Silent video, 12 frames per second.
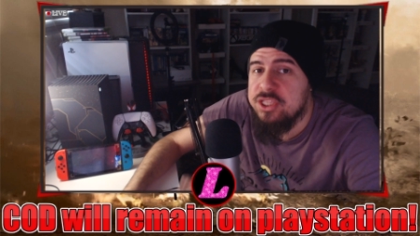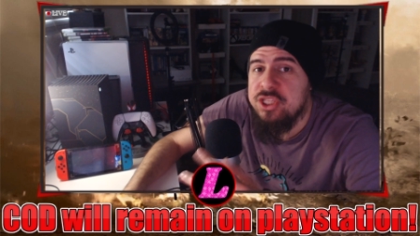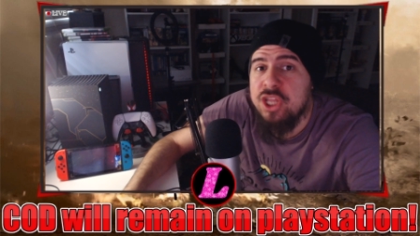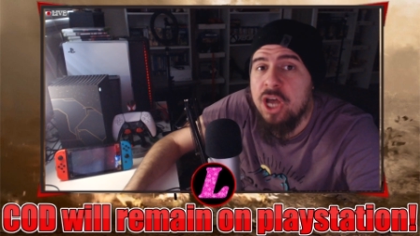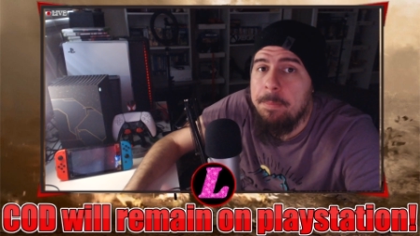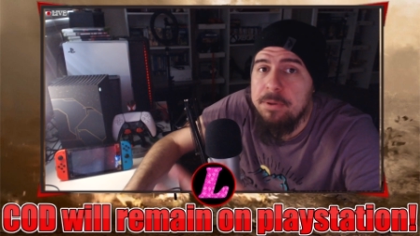
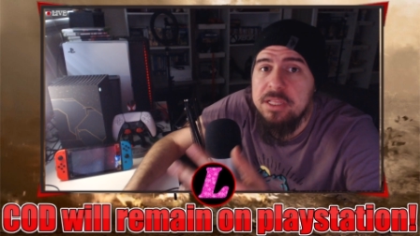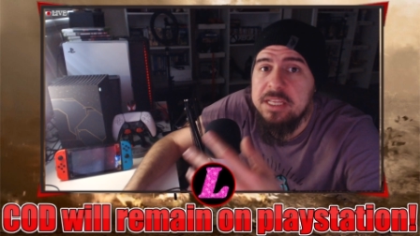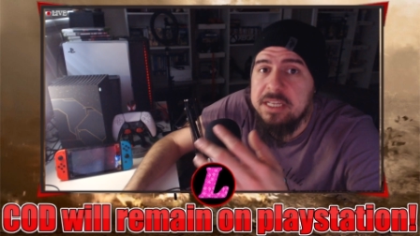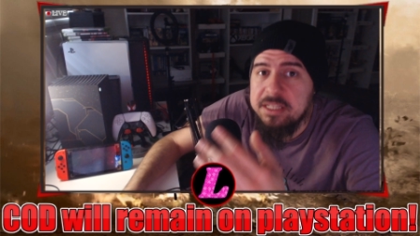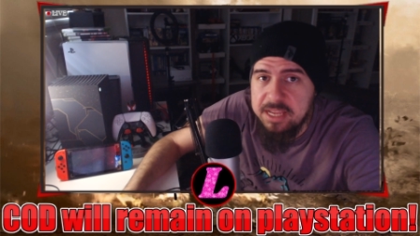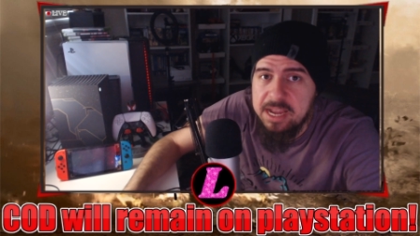
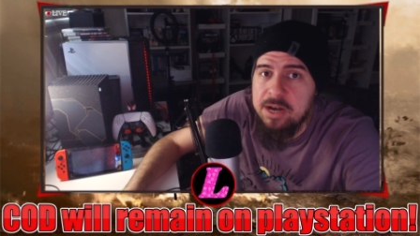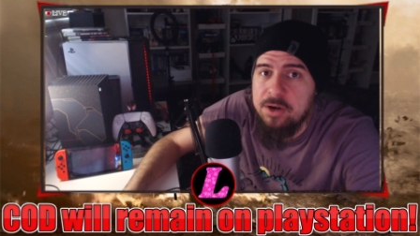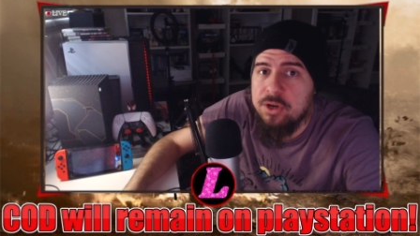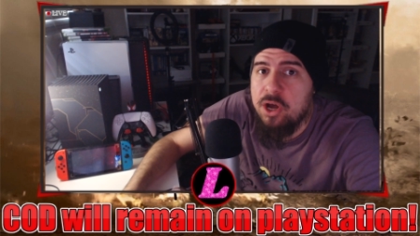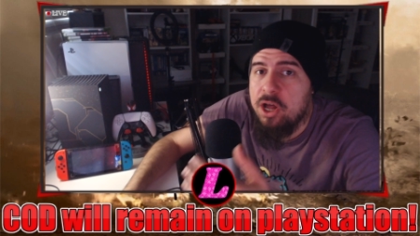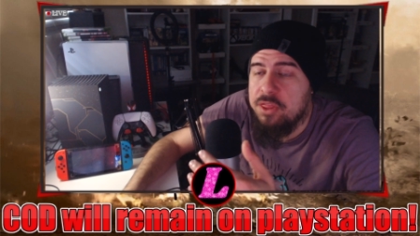doubling
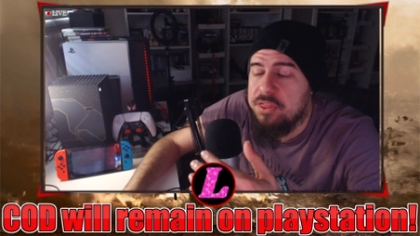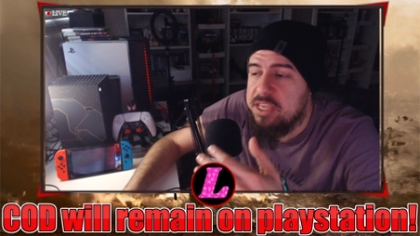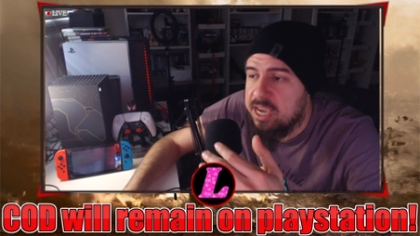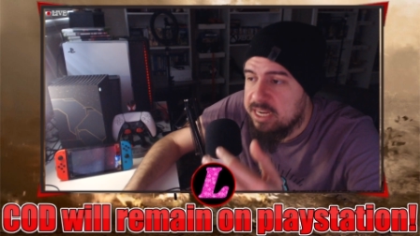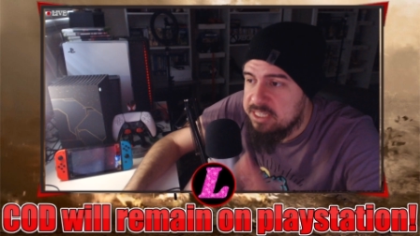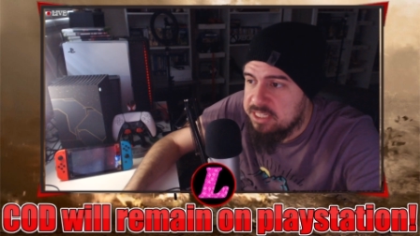down on
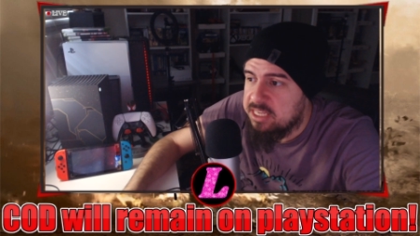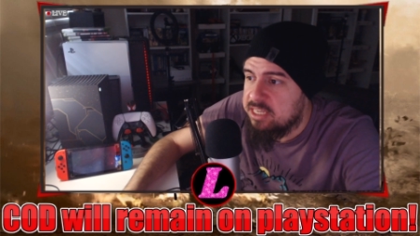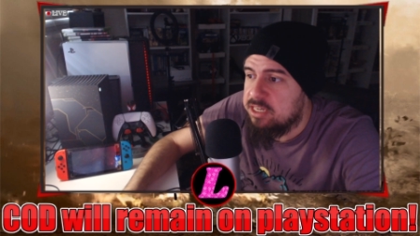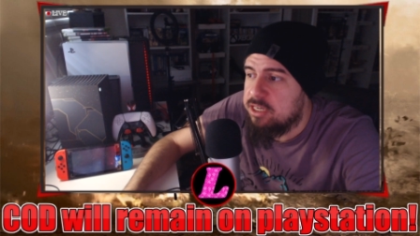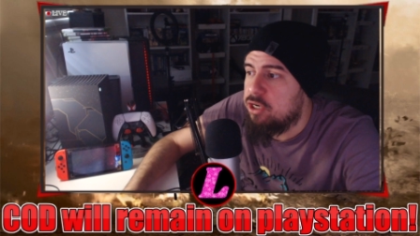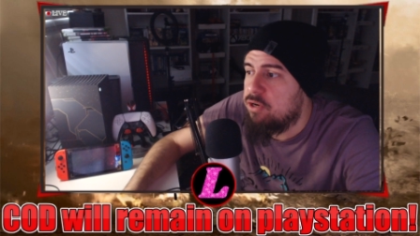the
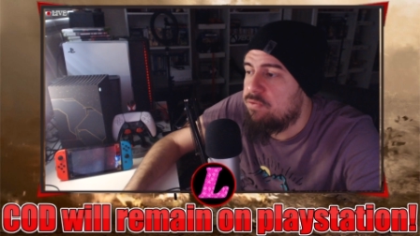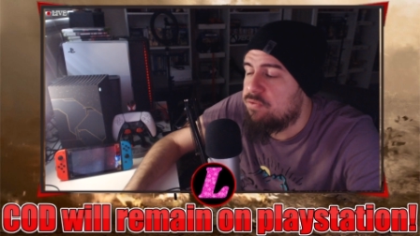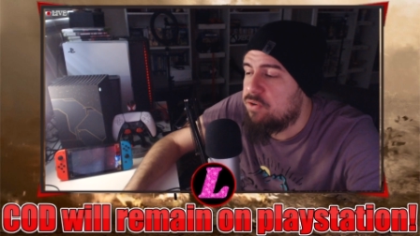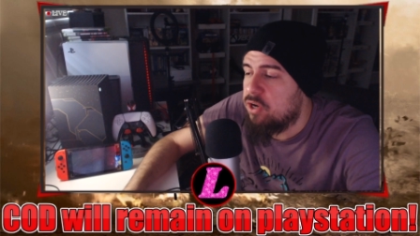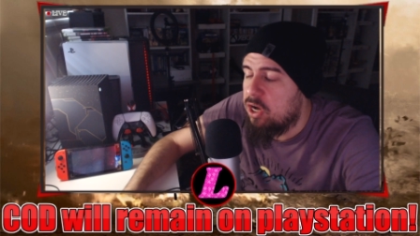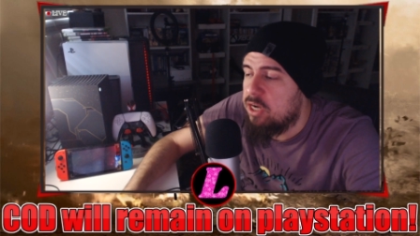idea
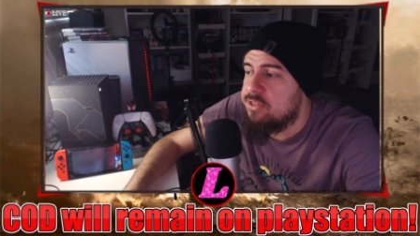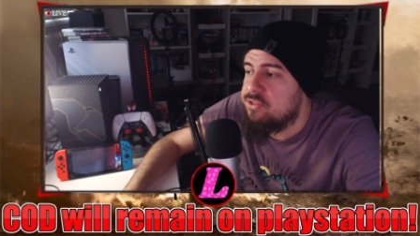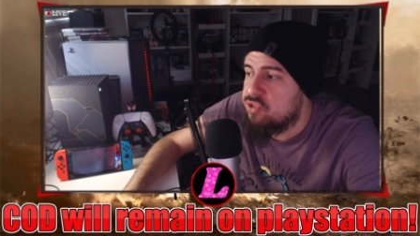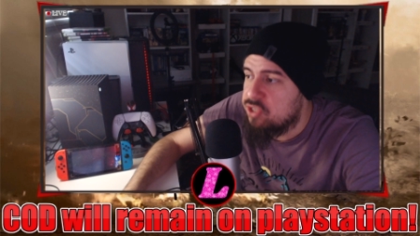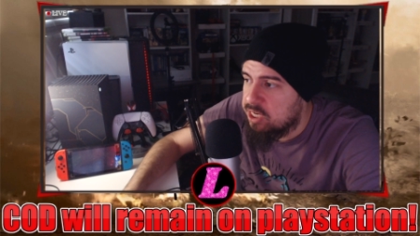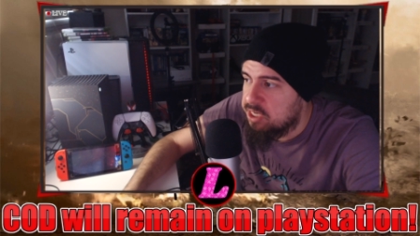of COD
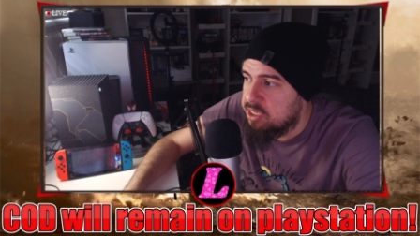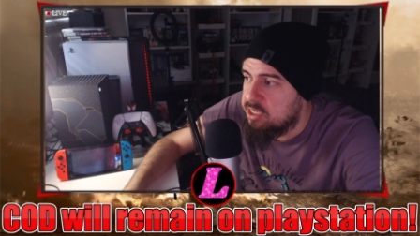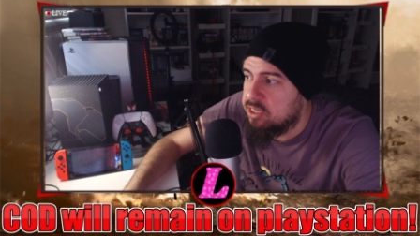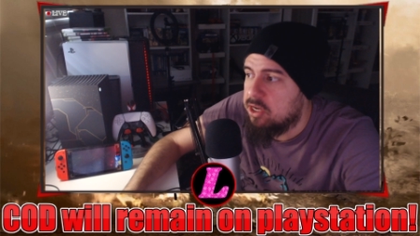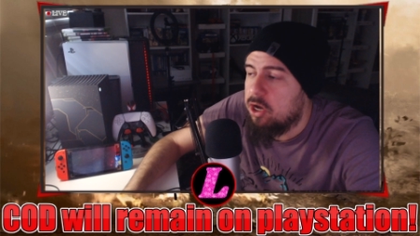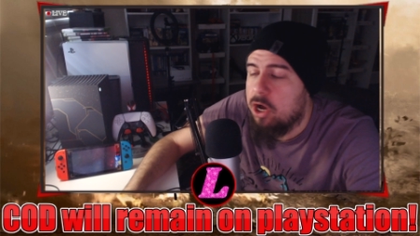
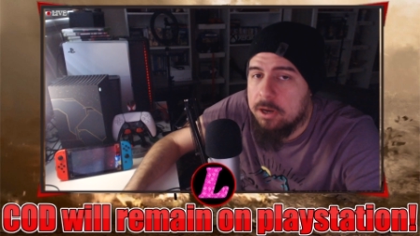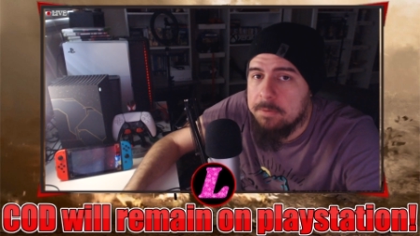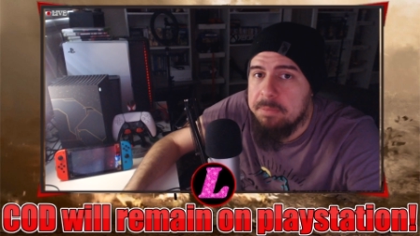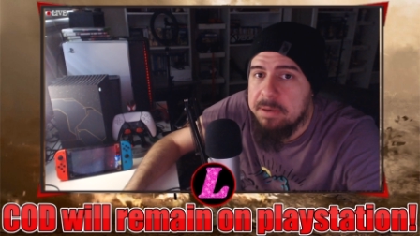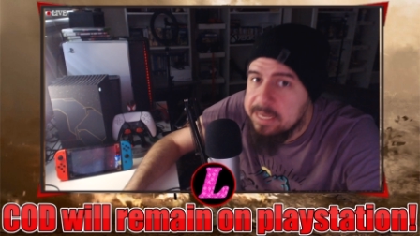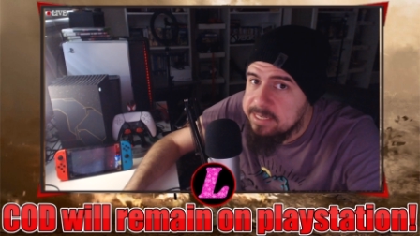staying
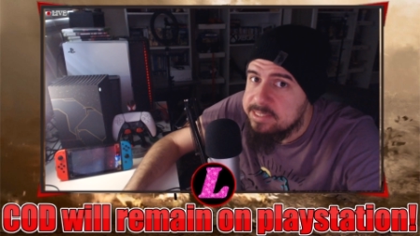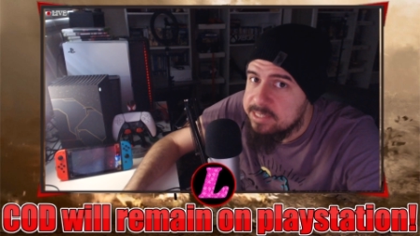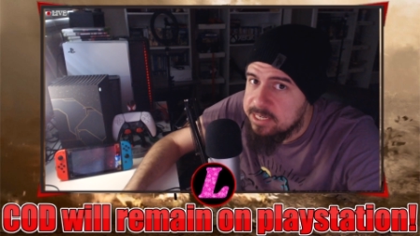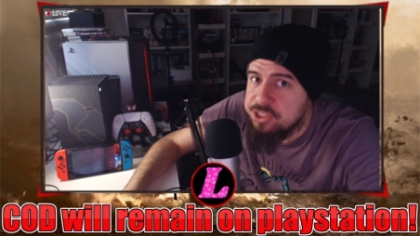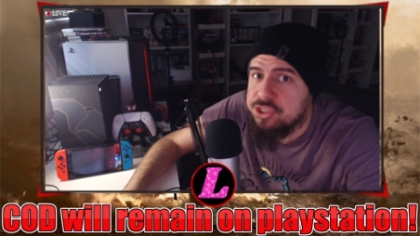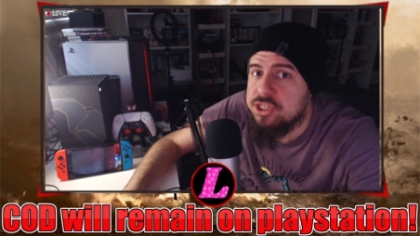on
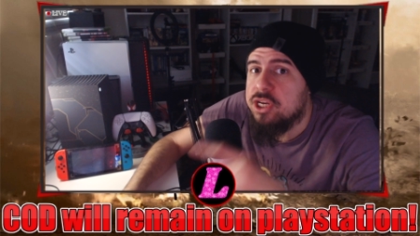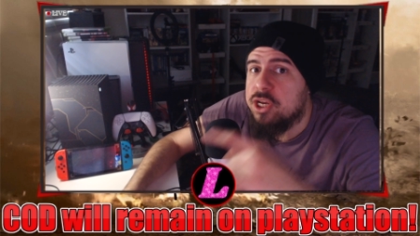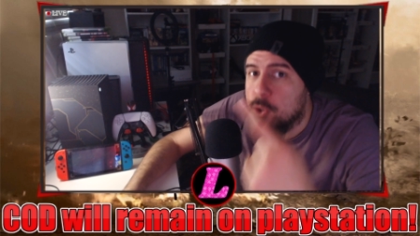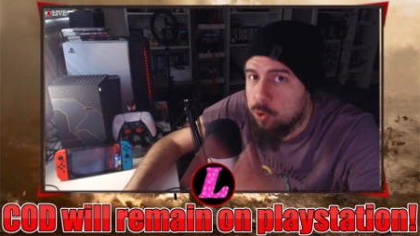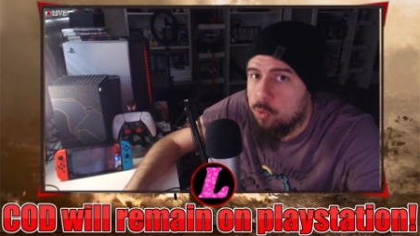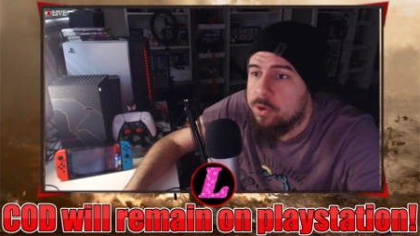PlayStation
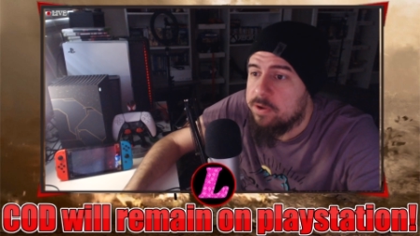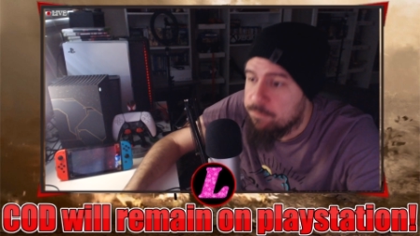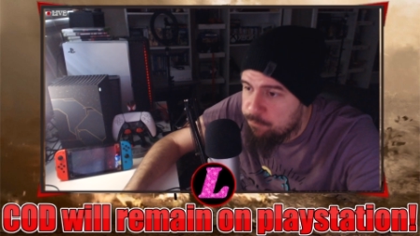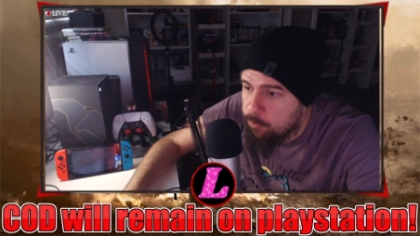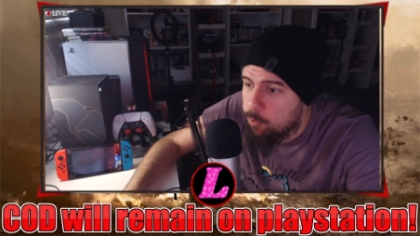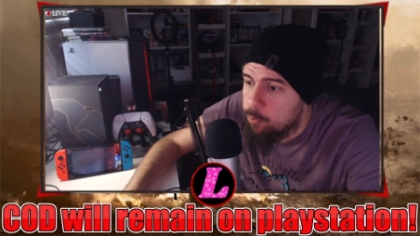going
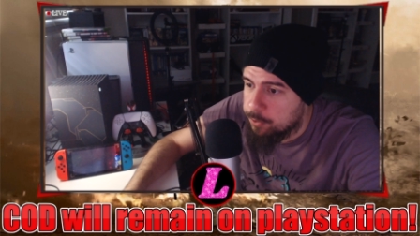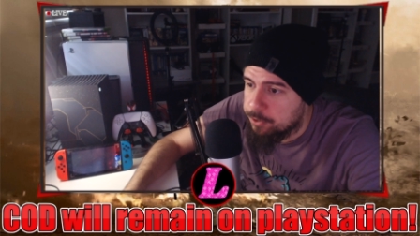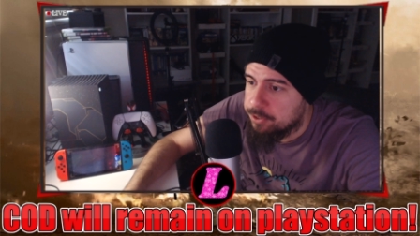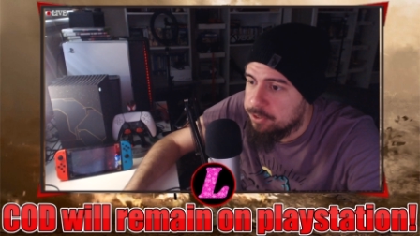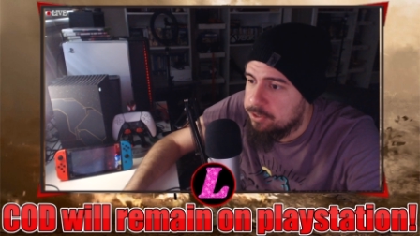forward.